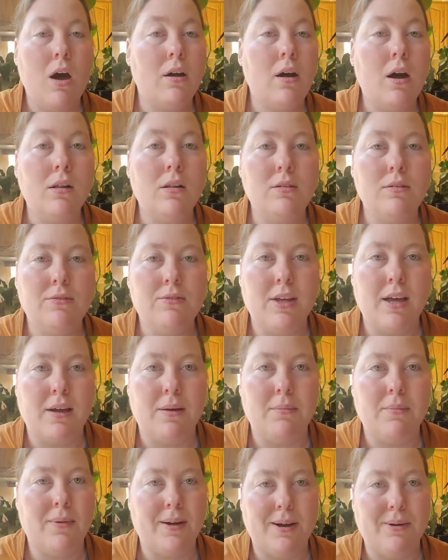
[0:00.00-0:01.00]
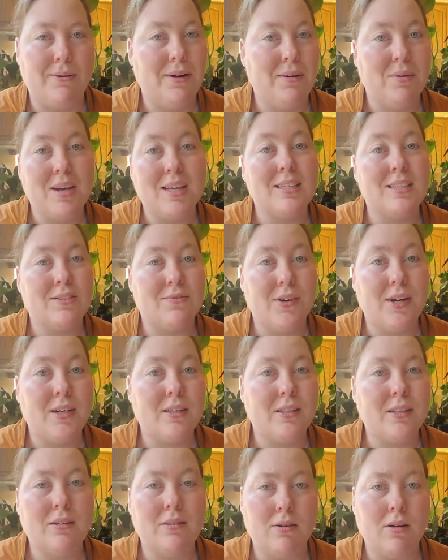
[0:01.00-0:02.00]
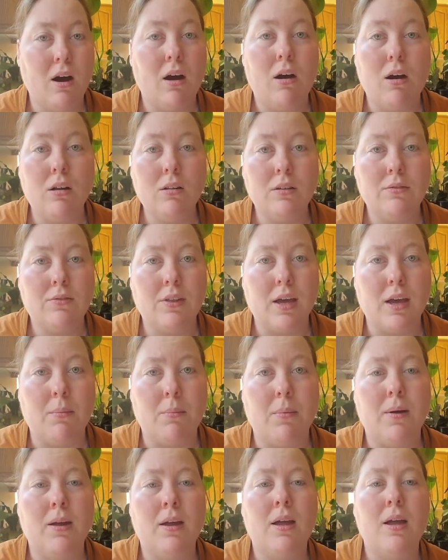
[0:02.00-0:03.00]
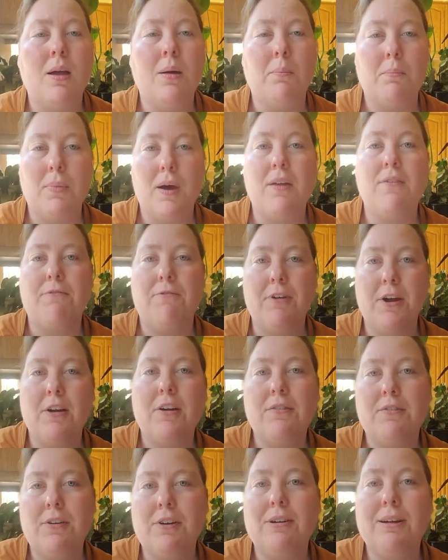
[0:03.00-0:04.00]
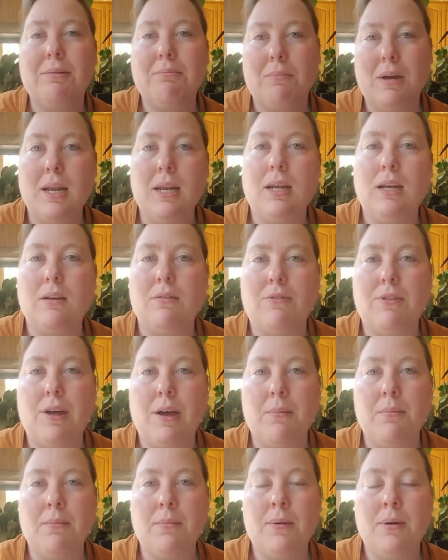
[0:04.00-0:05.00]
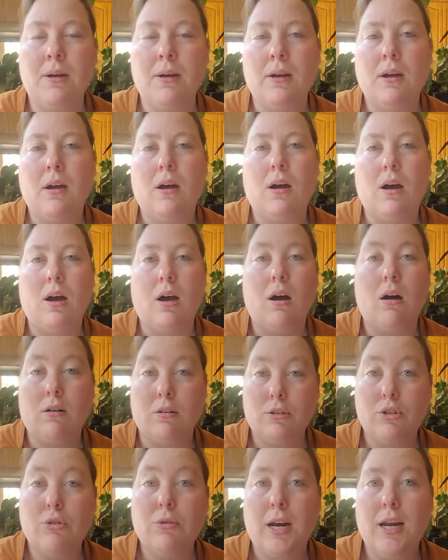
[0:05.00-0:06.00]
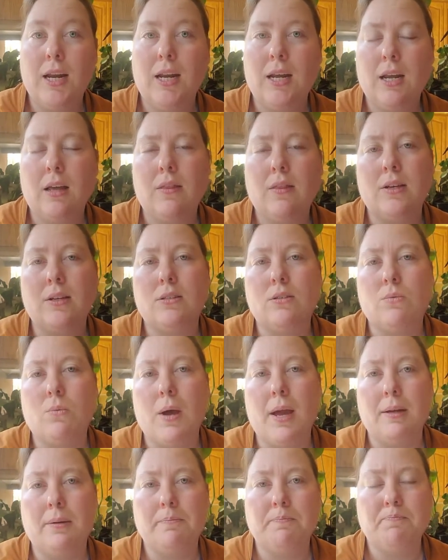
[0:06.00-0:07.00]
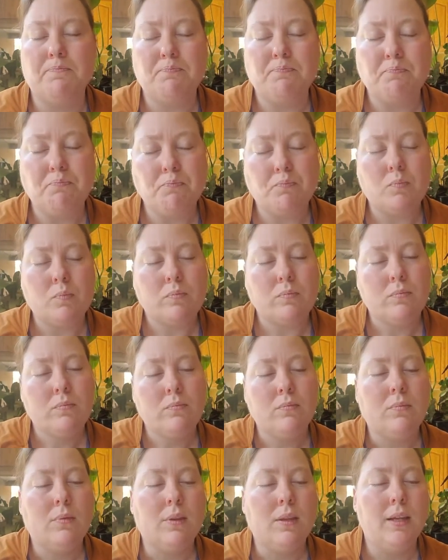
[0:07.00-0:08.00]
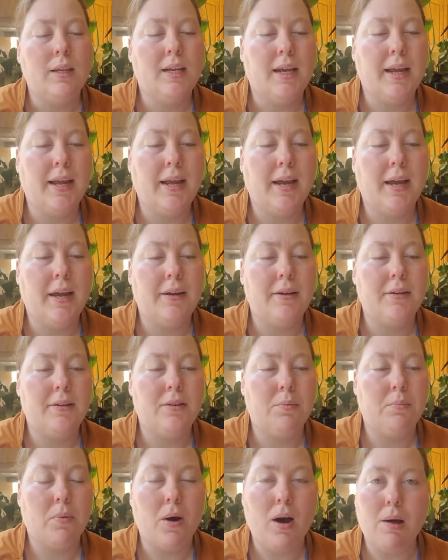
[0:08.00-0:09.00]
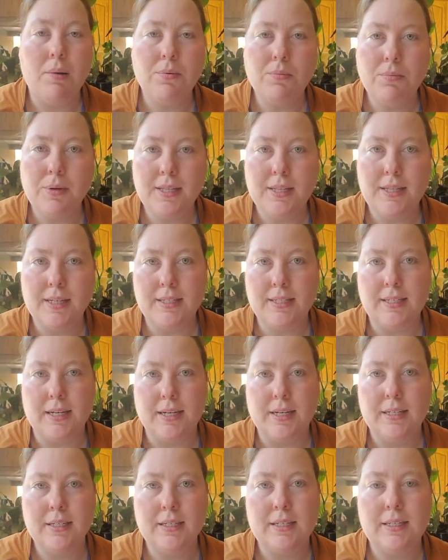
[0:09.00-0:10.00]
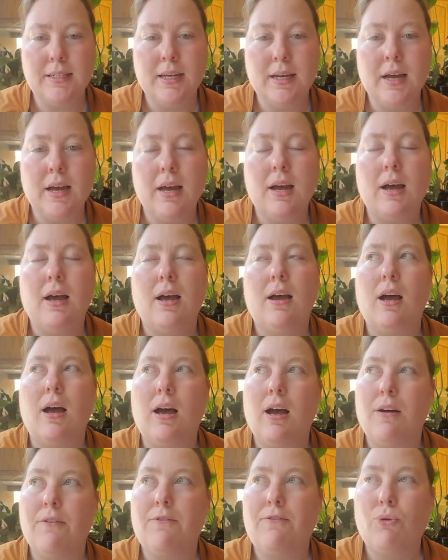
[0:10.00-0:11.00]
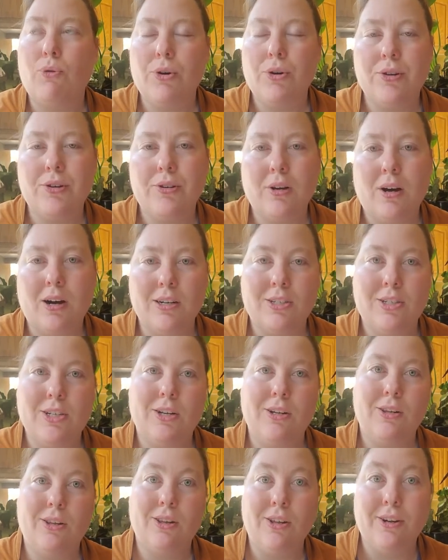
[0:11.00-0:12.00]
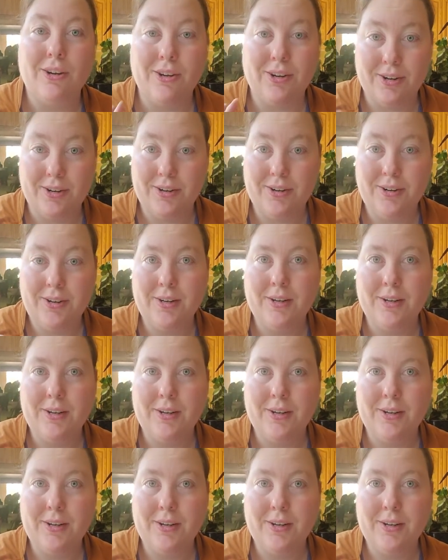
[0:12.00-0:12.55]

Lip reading: all of them, I want to make this very clear, not all of them, but very, very many of them are training in this way. And the problem with this is for the dog to learn,